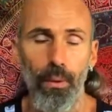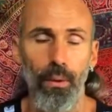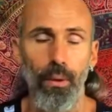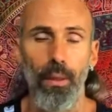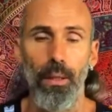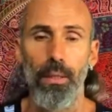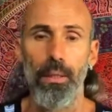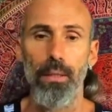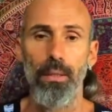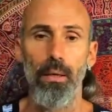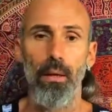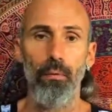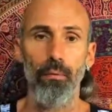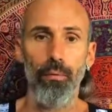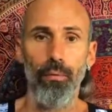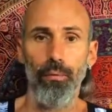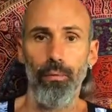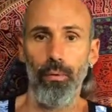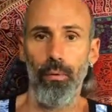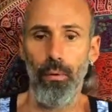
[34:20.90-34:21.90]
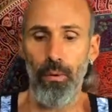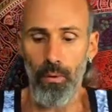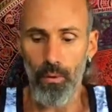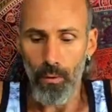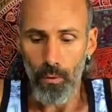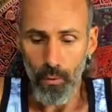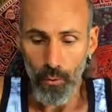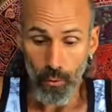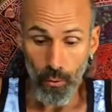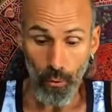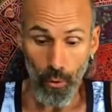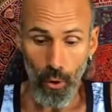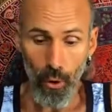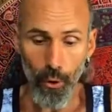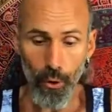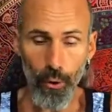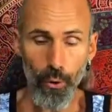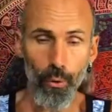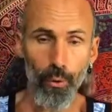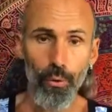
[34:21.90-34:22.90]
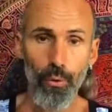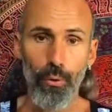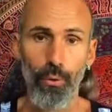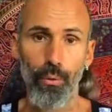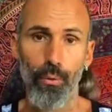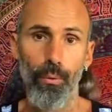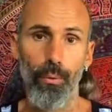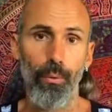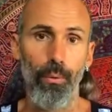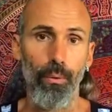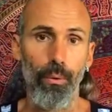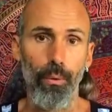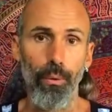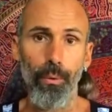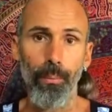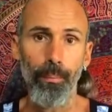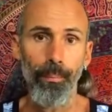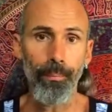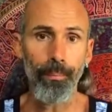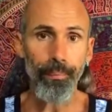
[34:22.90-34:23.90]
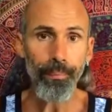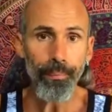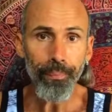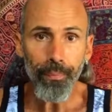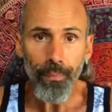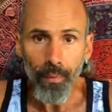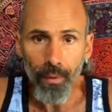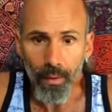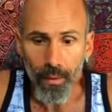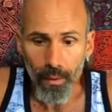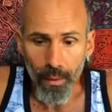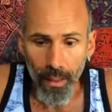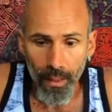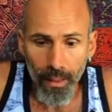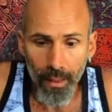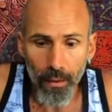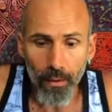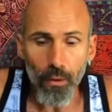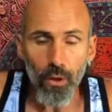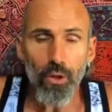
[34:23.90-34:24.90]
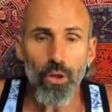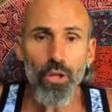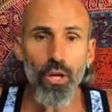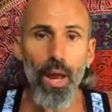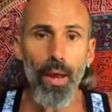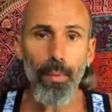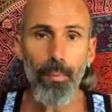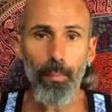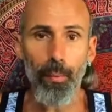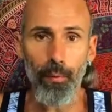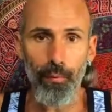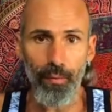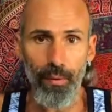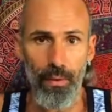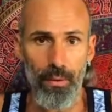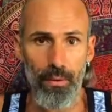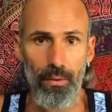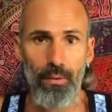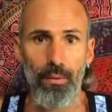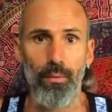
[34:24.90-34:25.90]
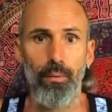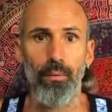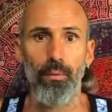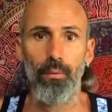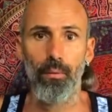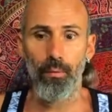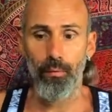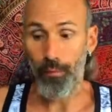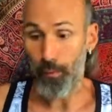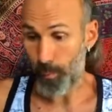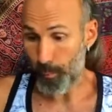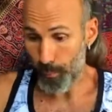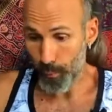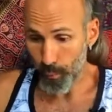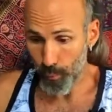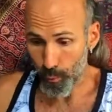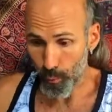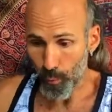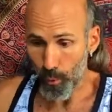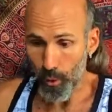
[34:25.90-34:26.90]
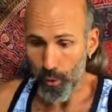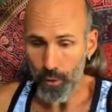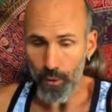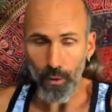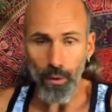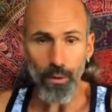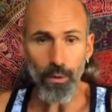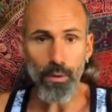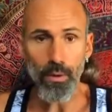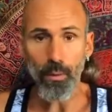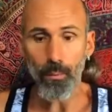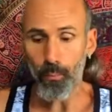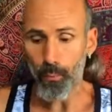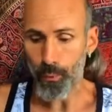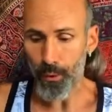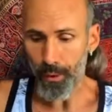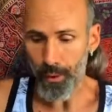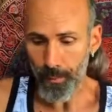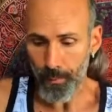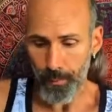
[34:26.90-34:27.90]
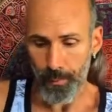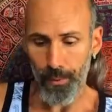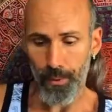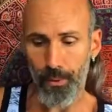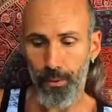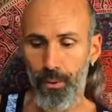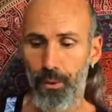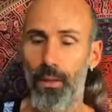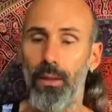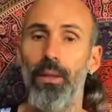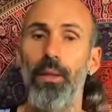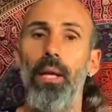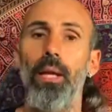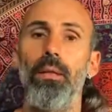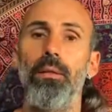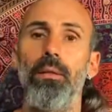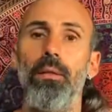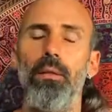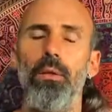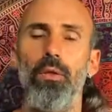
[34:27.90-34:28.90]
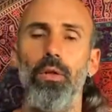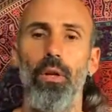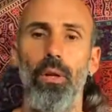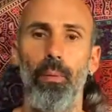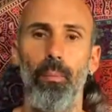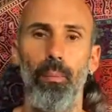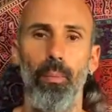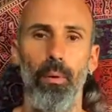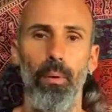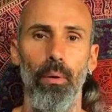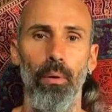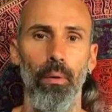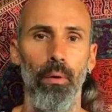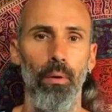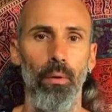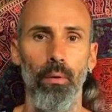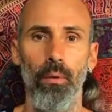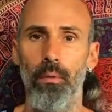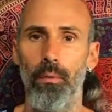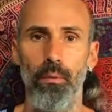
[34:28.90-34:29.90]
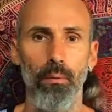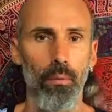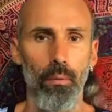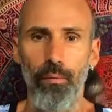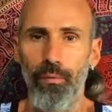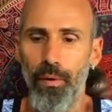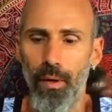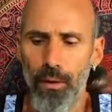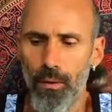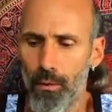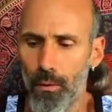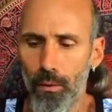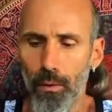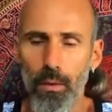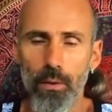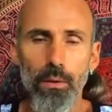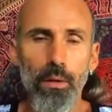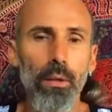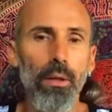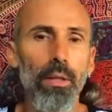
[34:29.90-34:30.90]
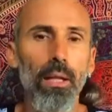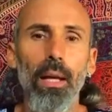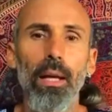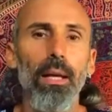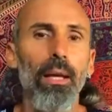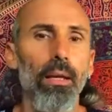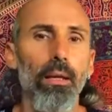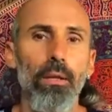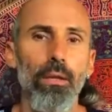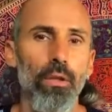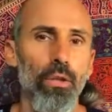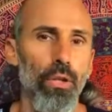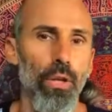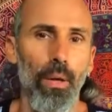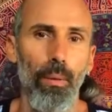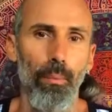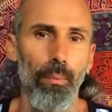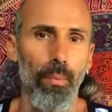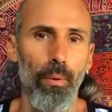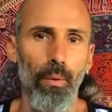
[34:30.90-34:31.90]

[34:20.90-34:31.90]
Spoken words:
itself to the earth. You know, taking the shape of it. If you put water somewhere, it takes the shape. The fire doesn't take any shape.